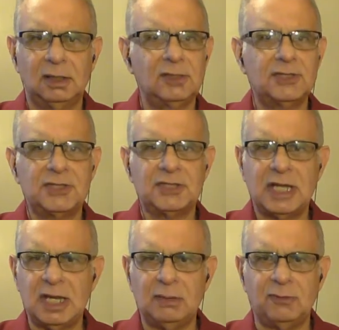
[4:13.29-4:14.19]

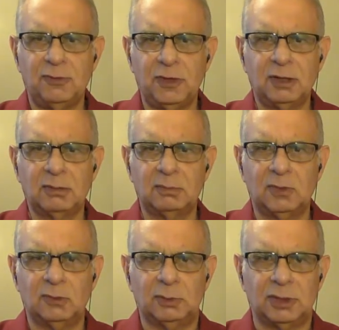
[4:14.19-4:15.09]
Same finger
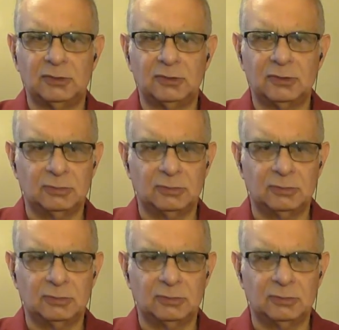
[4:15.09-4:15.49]
movements.